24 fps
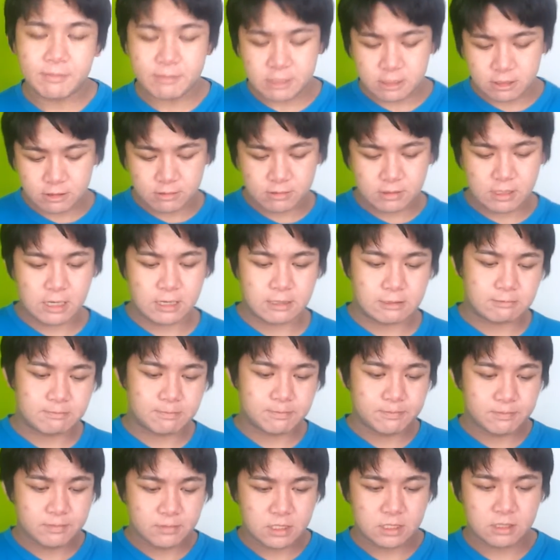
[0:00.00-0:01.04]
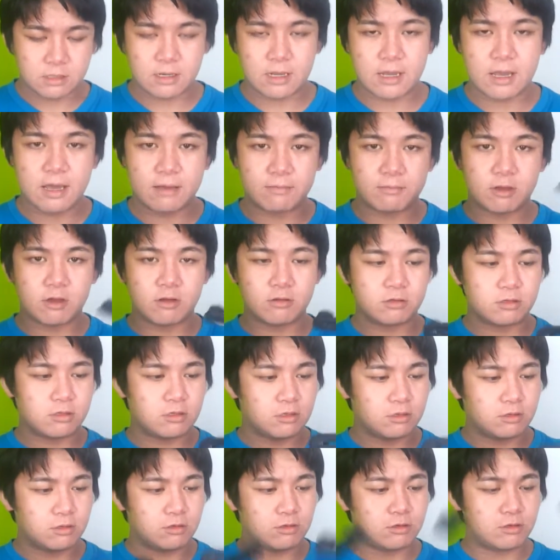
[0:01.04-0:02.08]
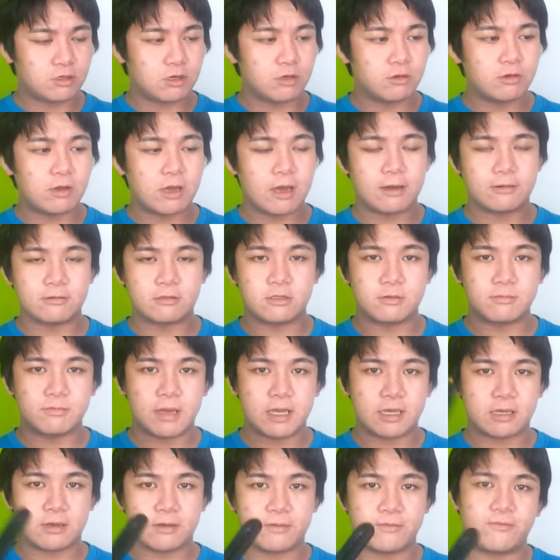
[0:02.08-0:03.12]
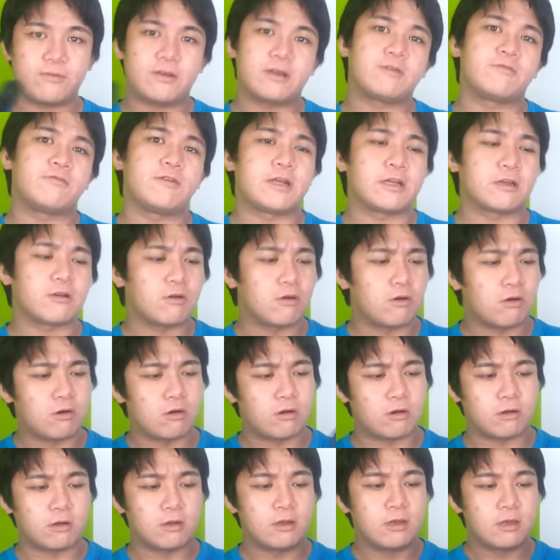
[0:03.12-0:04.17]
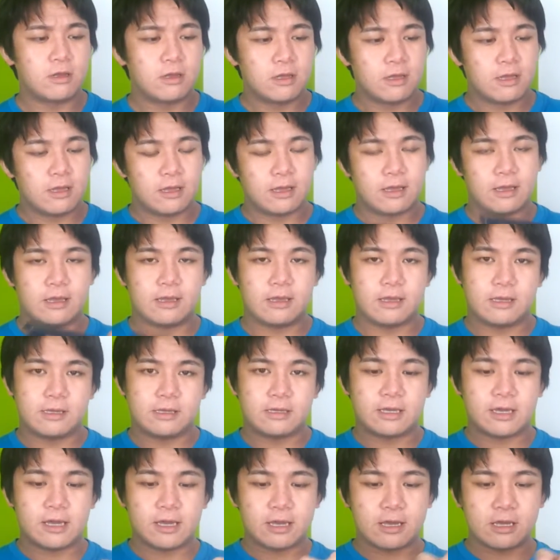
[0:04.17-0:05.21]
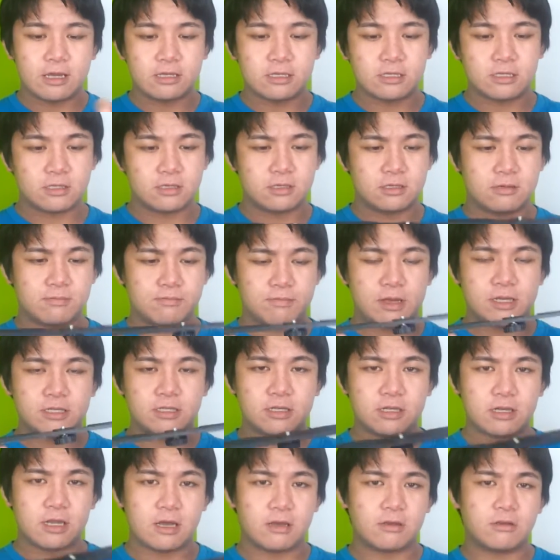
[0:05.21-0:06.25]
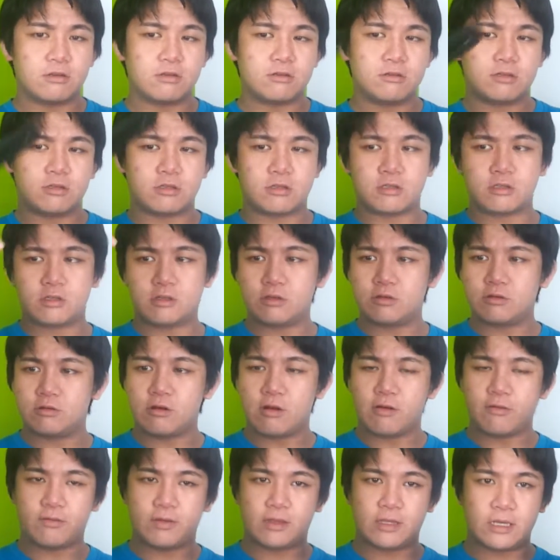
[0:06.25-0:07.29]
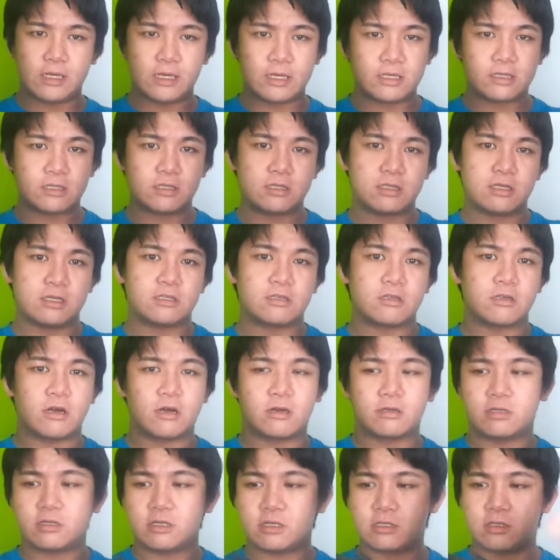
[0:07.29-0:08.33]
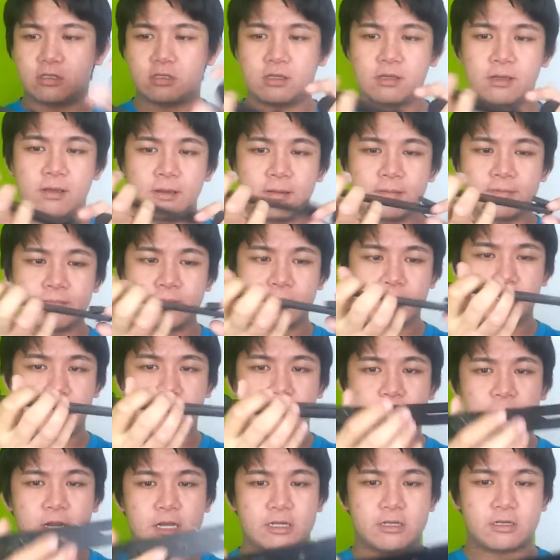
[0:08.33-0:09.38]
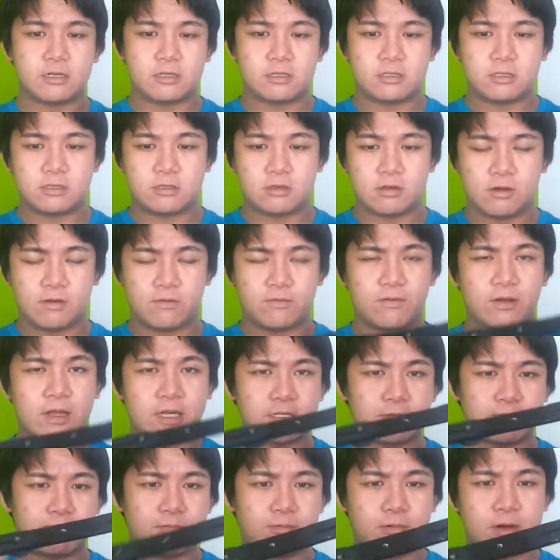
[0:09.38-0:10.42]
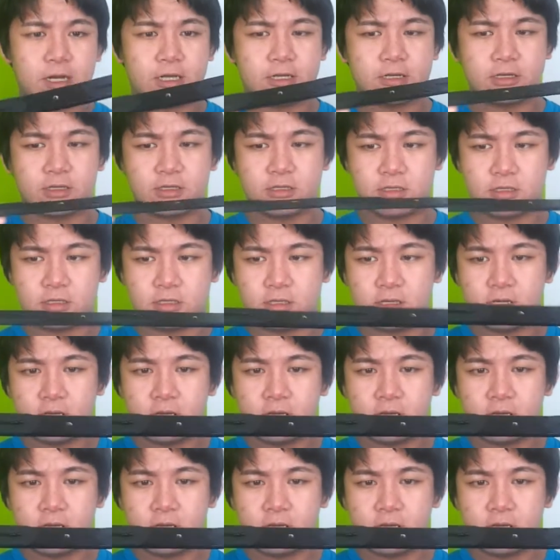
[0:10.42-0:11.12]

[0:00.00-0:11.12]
is Chung Dha. Today I'm going to show you how to make a figrig or a cage. Basically I use two of these. These are just brackets or flash brackets.